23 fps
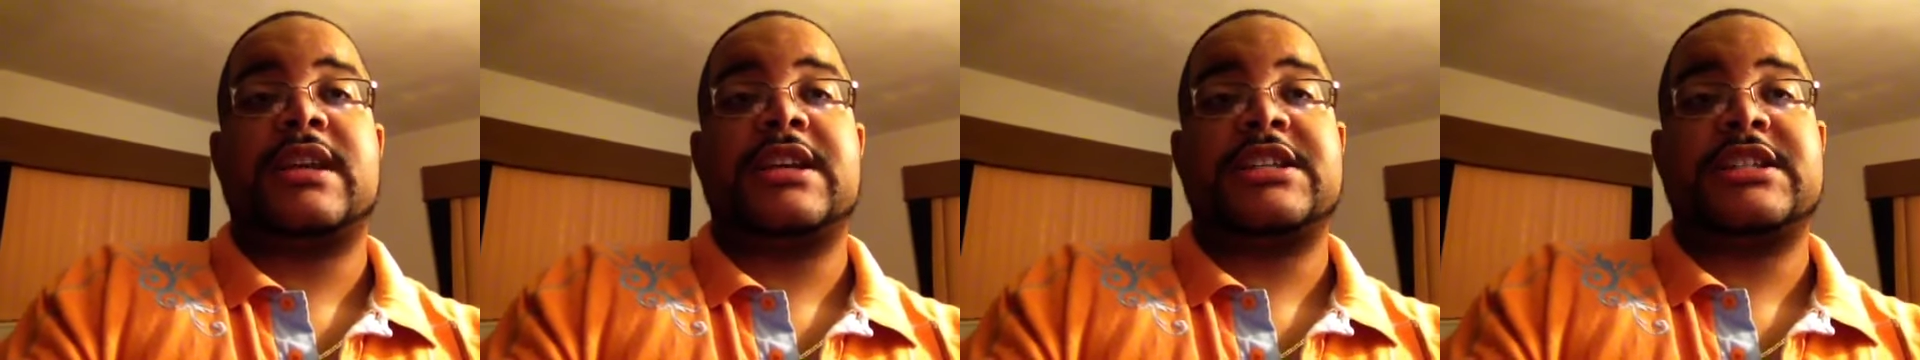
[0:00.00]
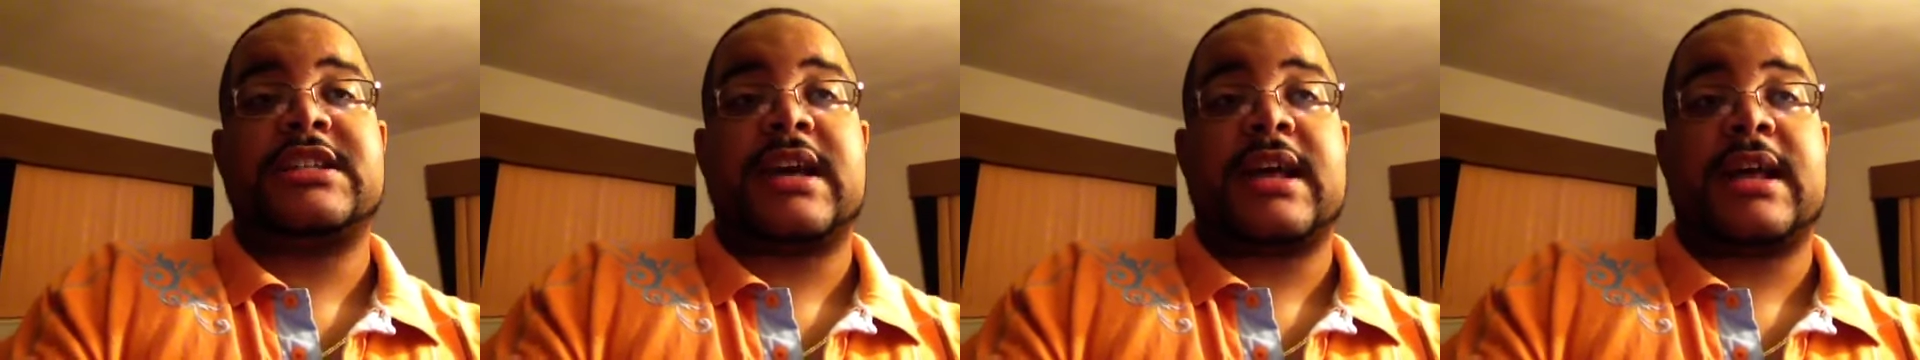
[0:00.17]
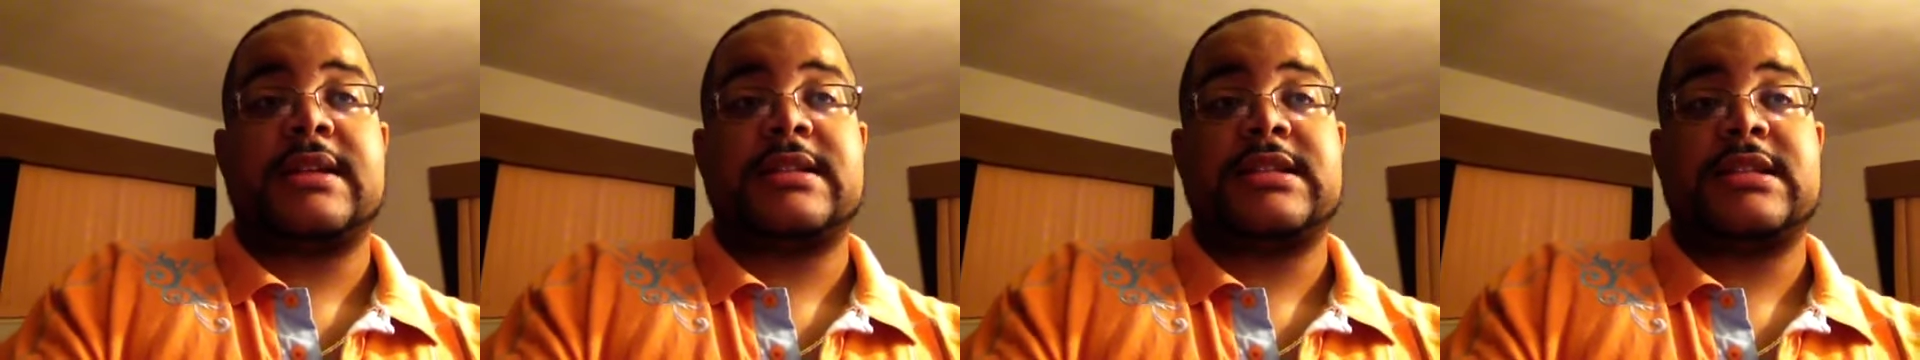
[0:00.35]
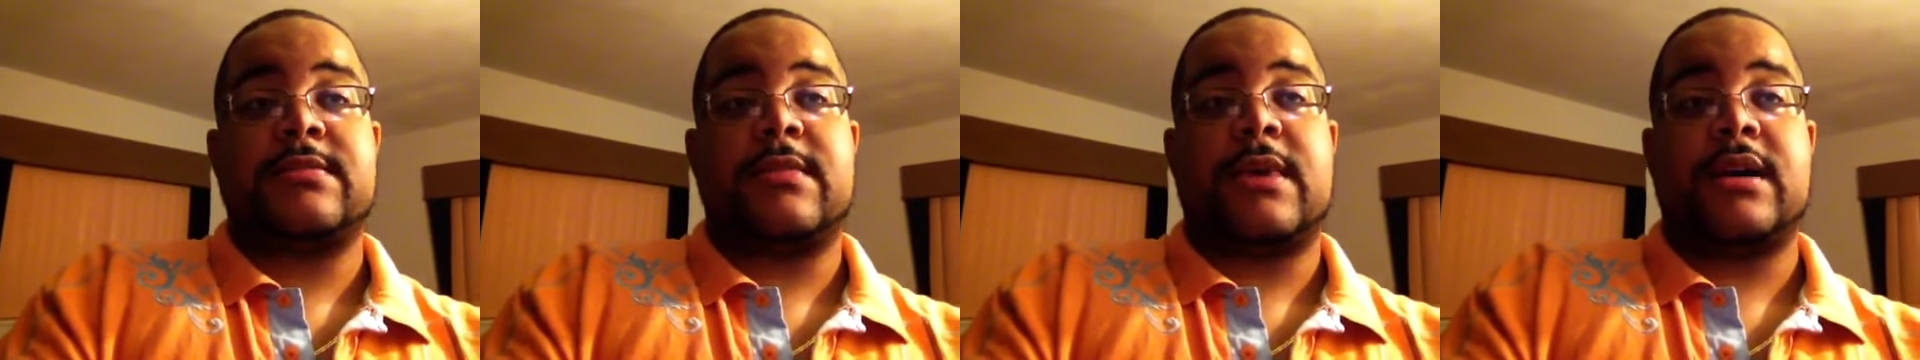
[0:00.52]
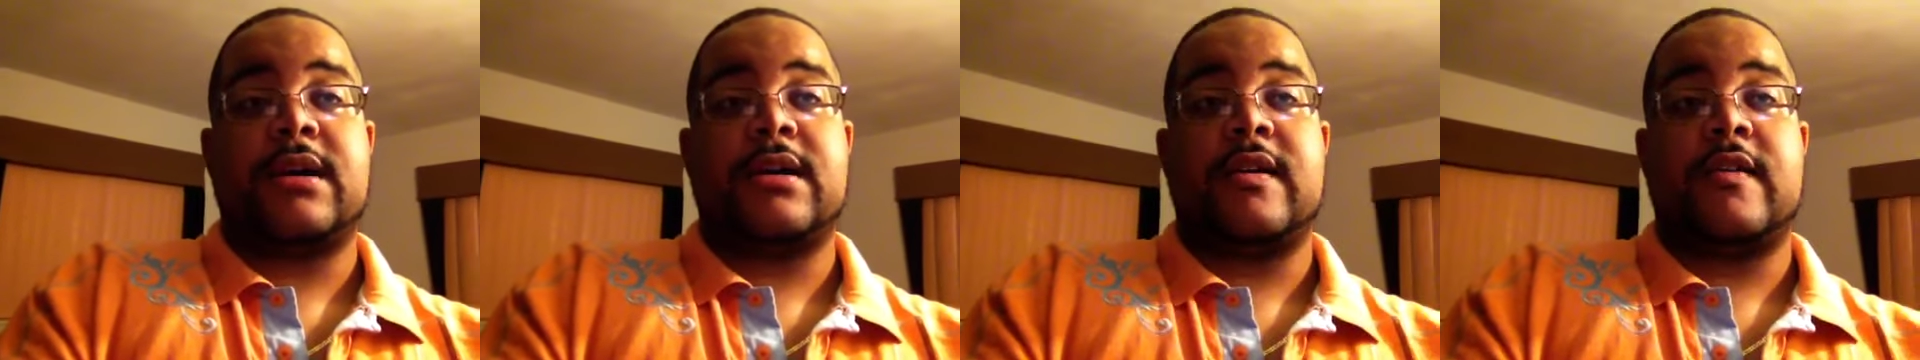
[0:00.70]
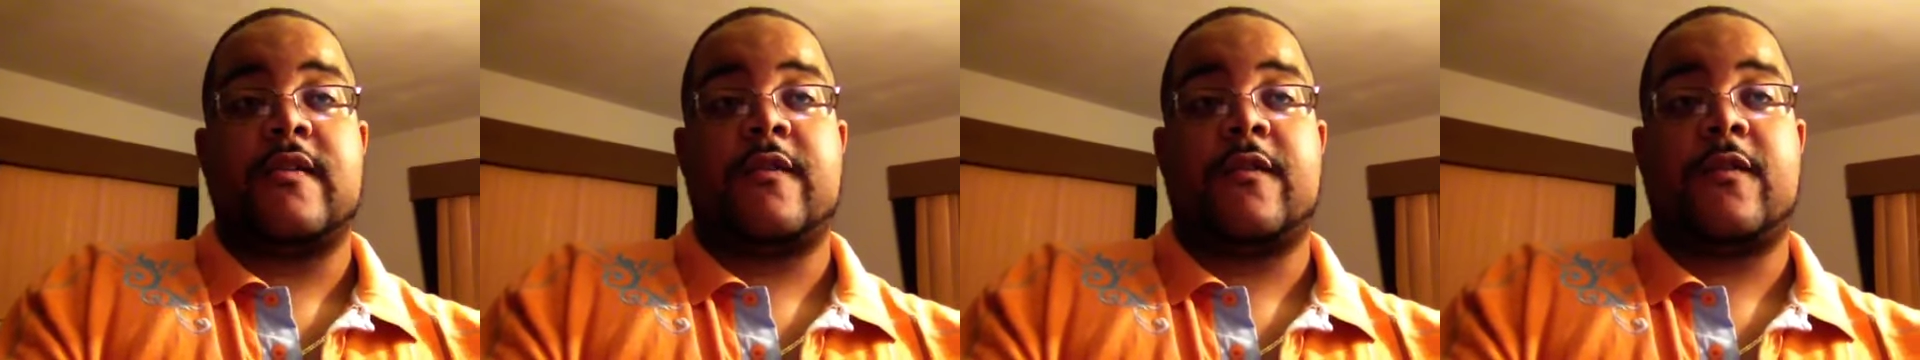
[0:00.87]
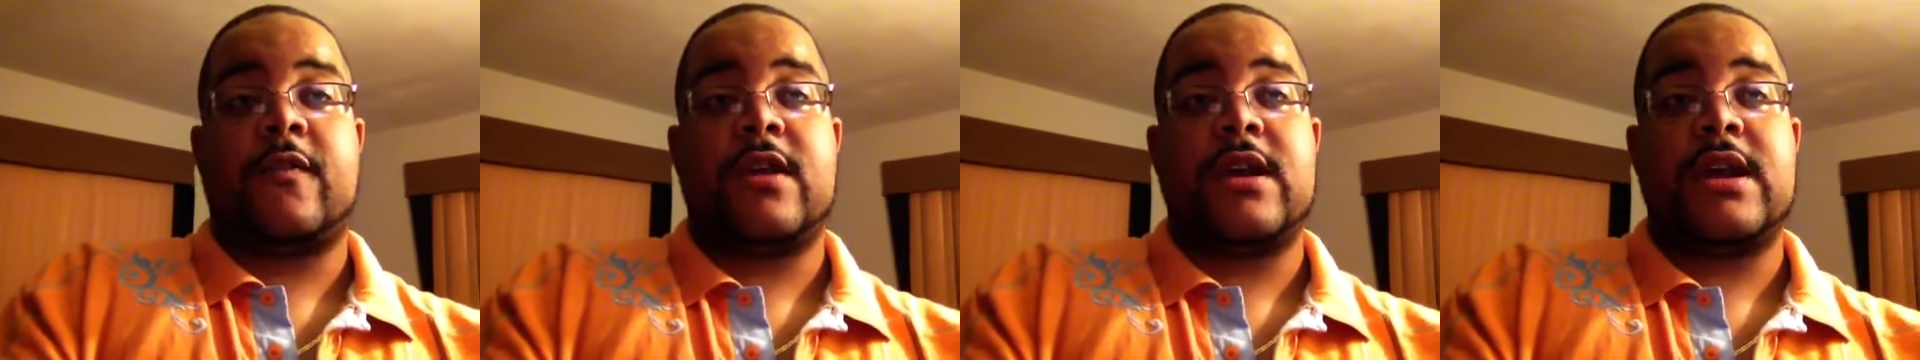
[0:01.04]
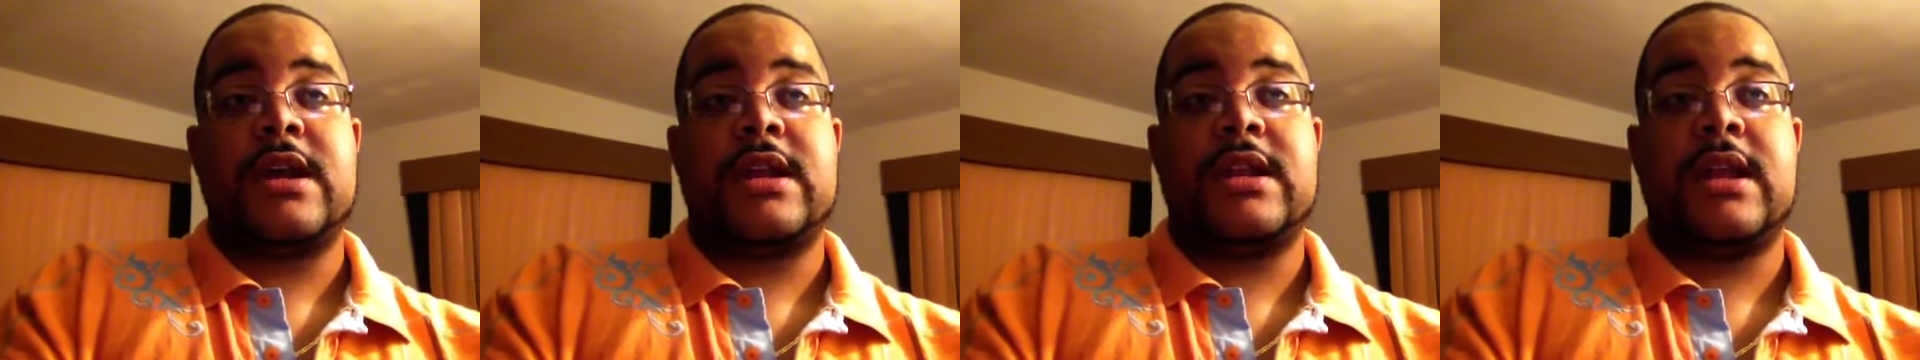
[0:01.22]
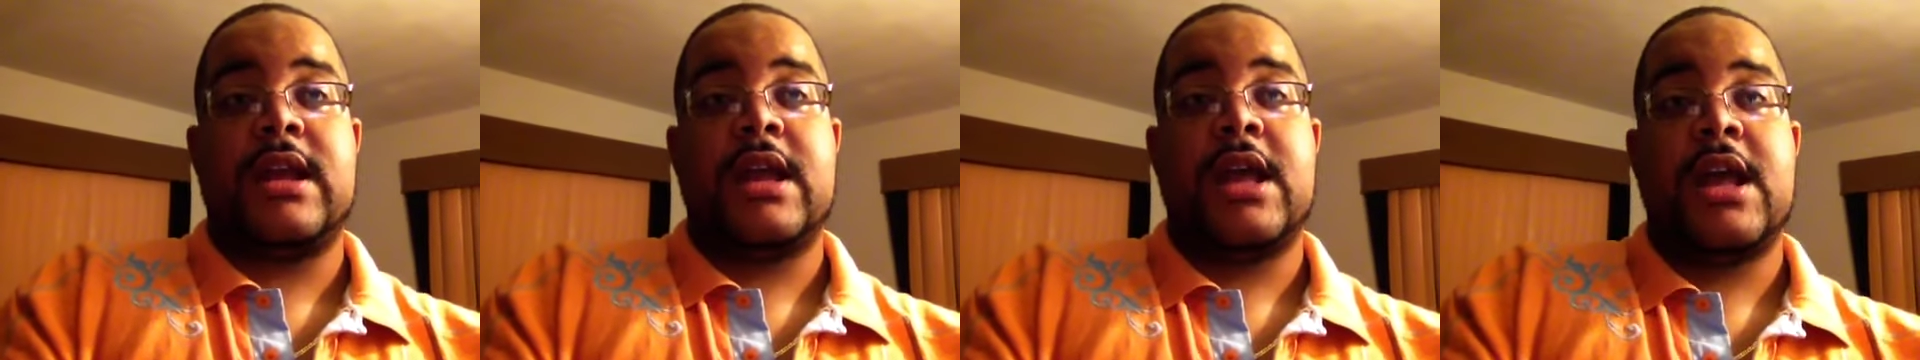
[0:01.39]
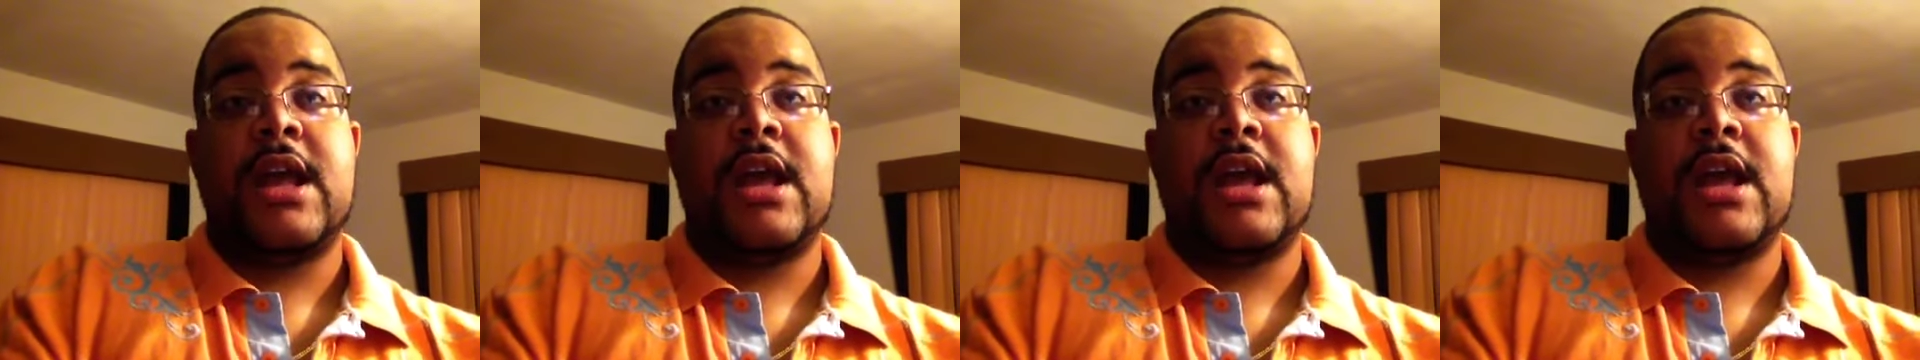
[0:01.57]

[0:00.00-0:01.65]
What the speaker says: shout out to my good friend